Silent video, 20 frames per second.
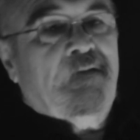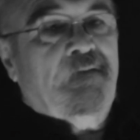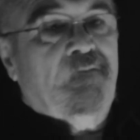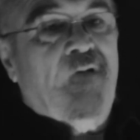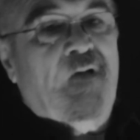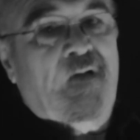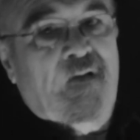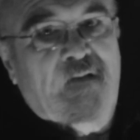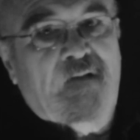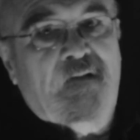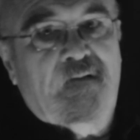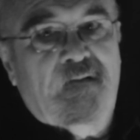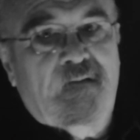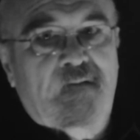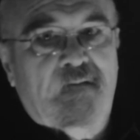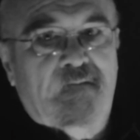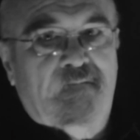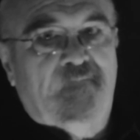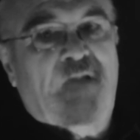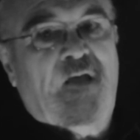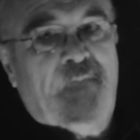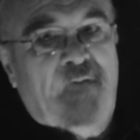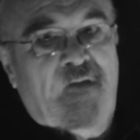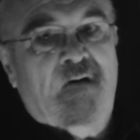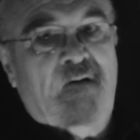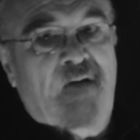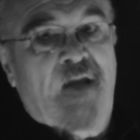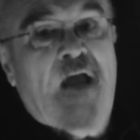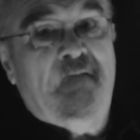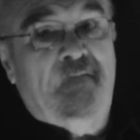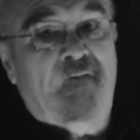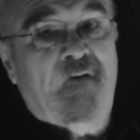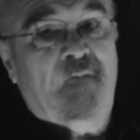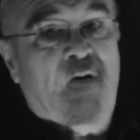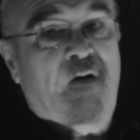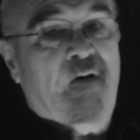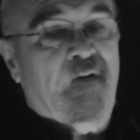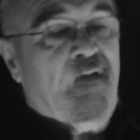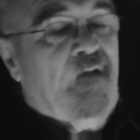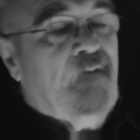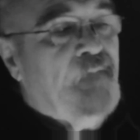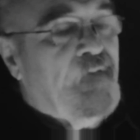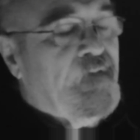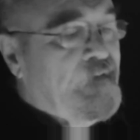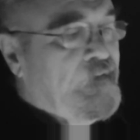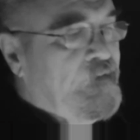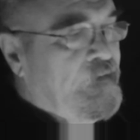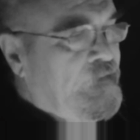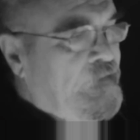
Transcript: Well, maybe not everybody, but...